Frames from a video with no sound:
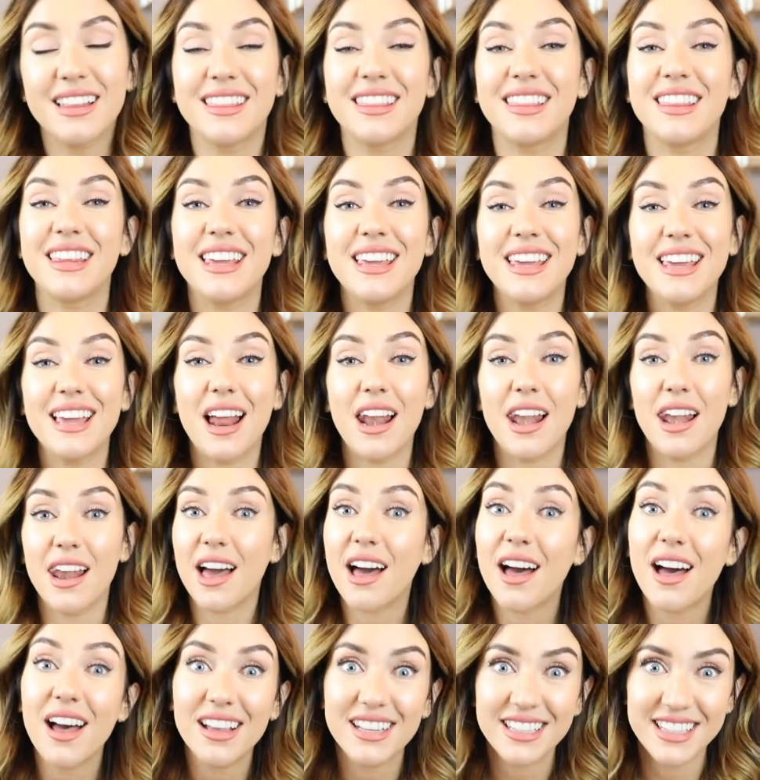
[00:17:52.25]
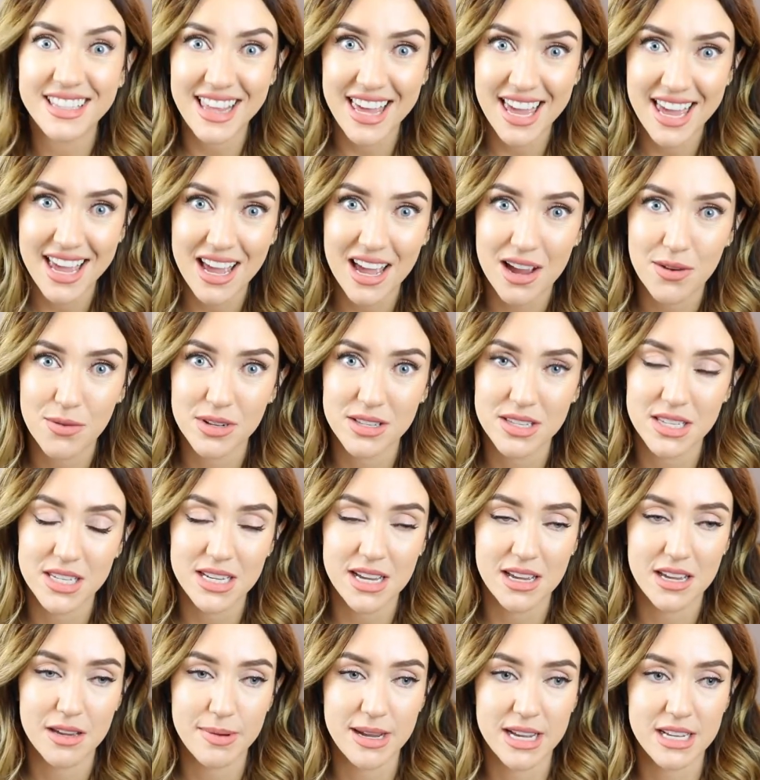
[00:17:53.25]
The last thing I want to
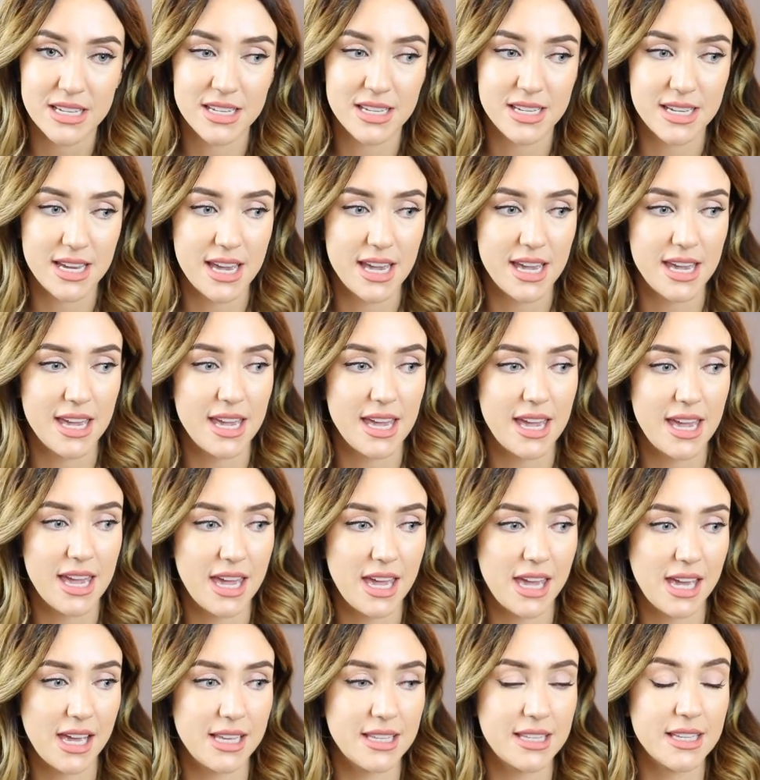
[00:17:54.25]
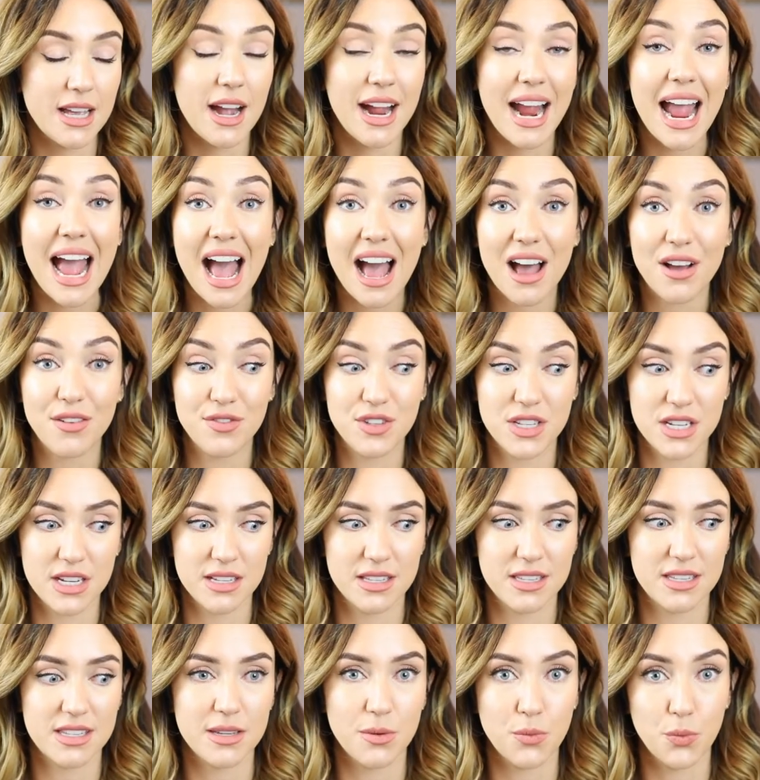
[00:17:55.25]
tell you about today is I have
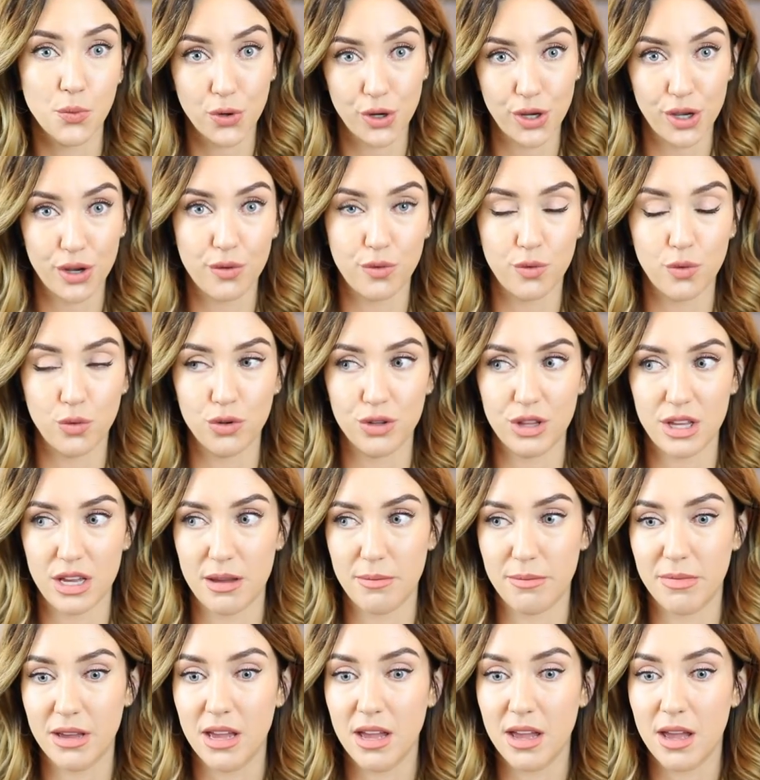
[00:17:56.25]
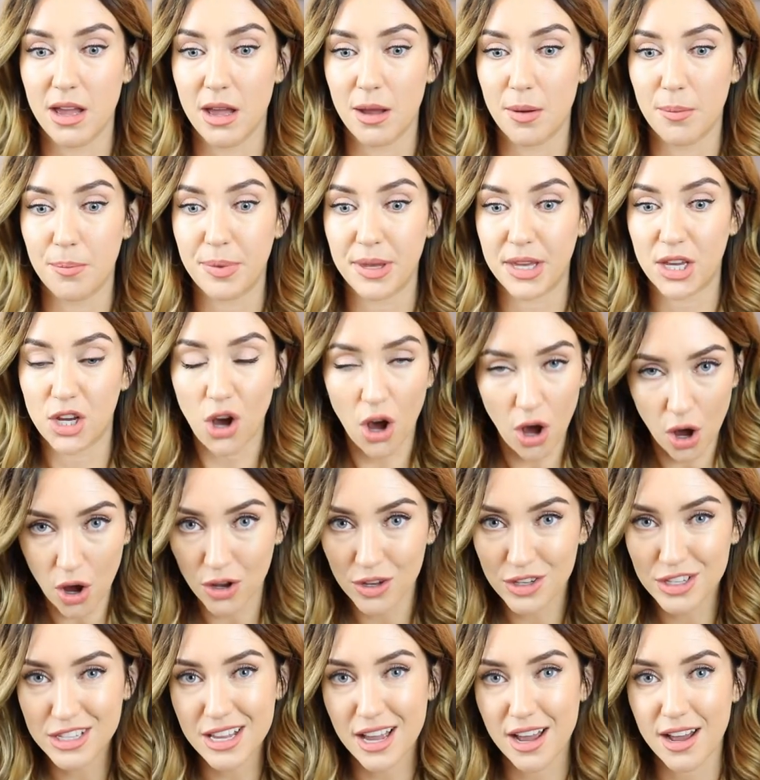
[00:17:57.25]
done some work for them,
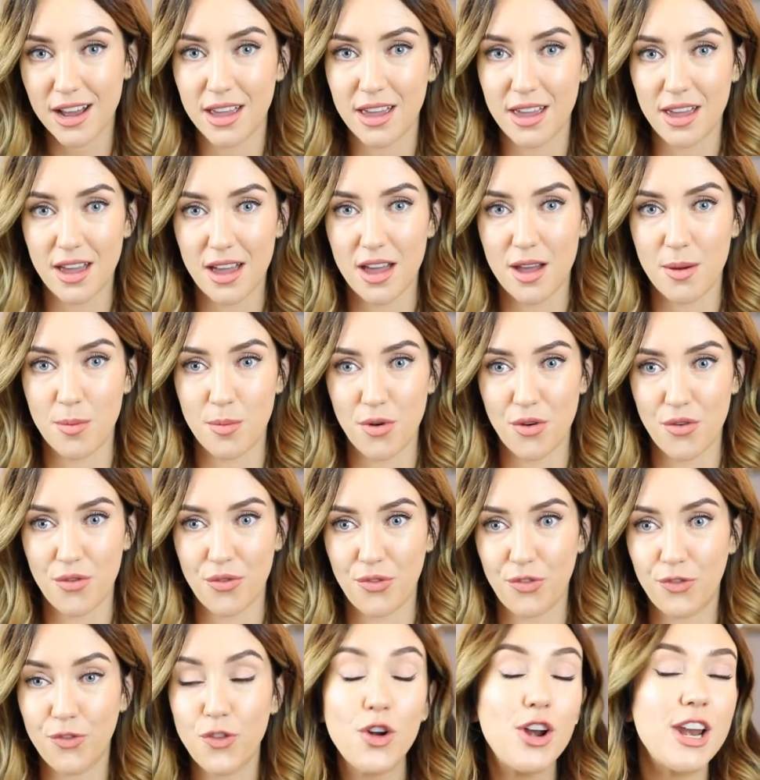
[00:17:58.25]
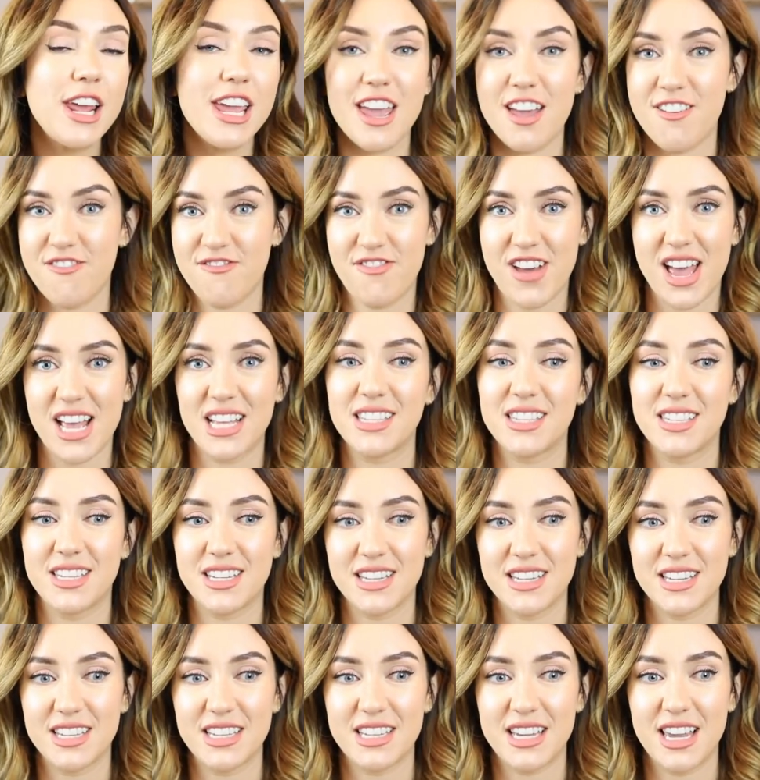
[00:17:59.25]
because I am fully
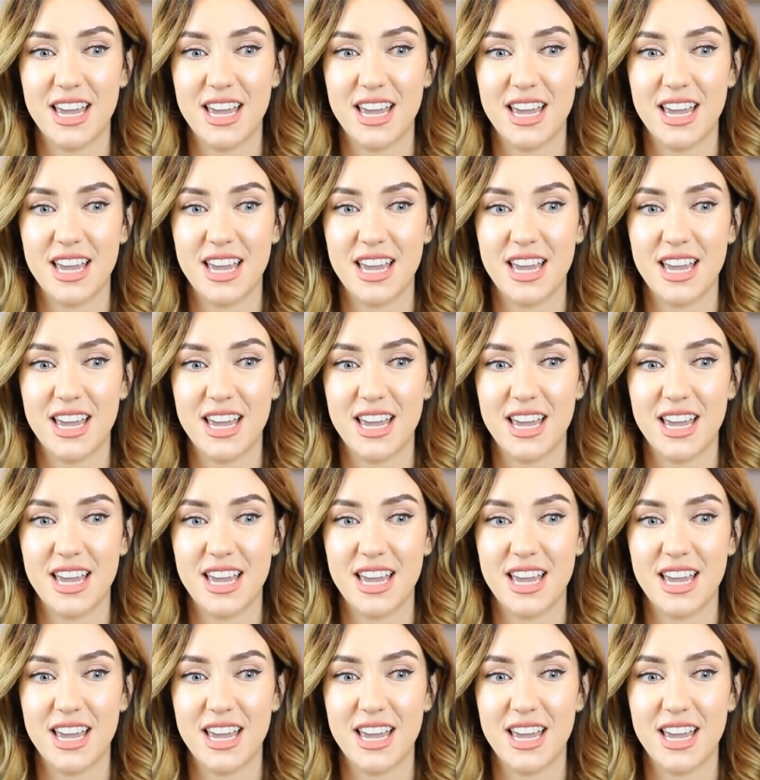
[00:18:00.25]
invested